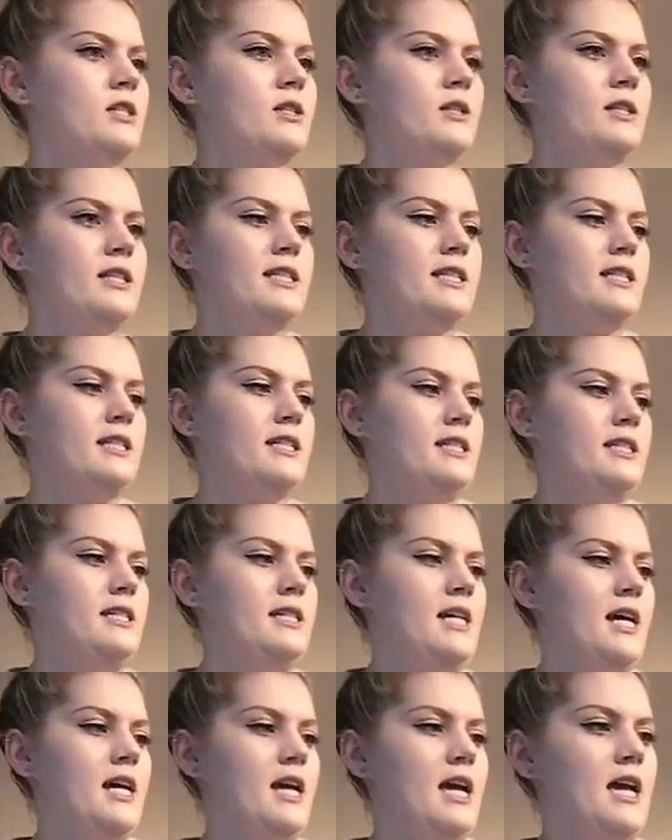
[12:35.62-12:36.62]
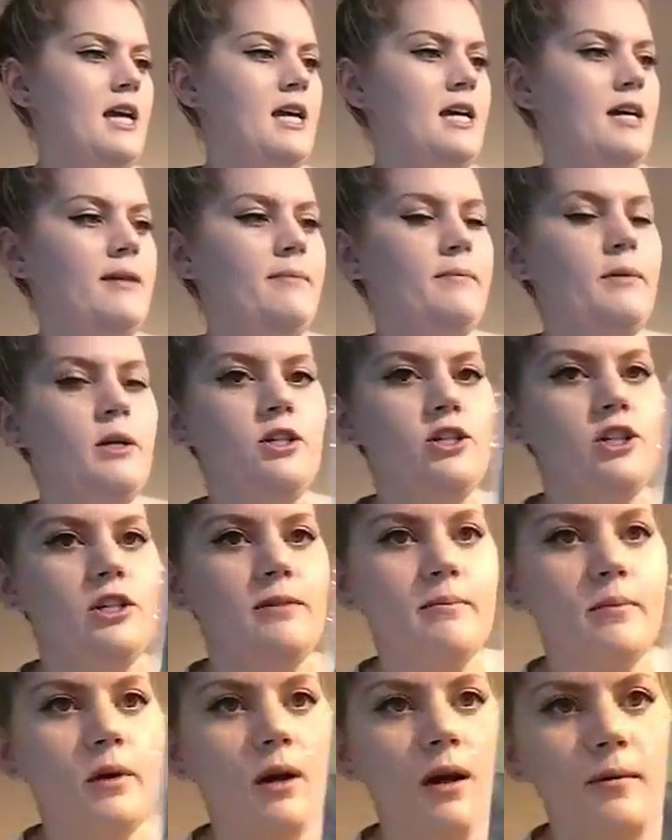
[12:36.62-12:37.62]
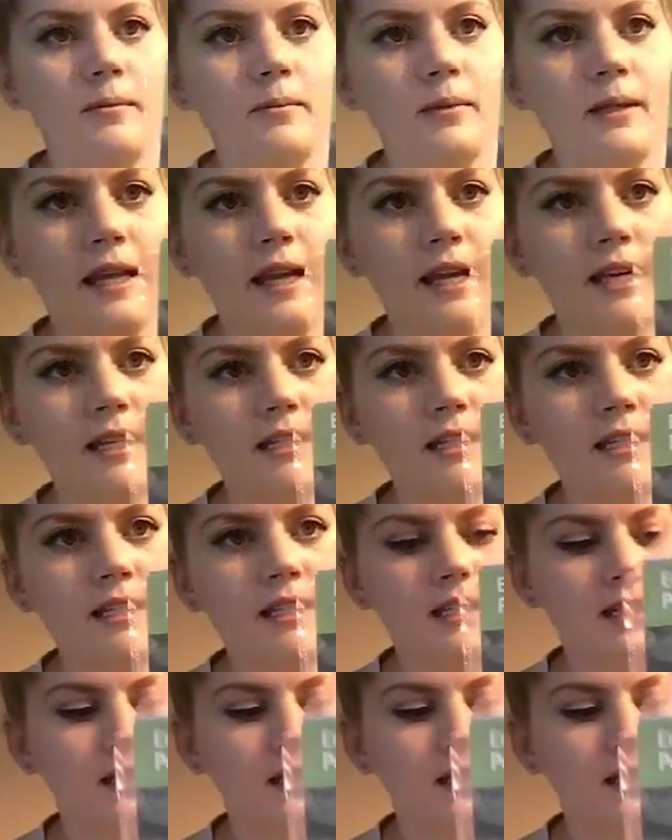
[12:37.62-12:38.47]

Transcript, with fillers: So this is day eight, emergent pond plants.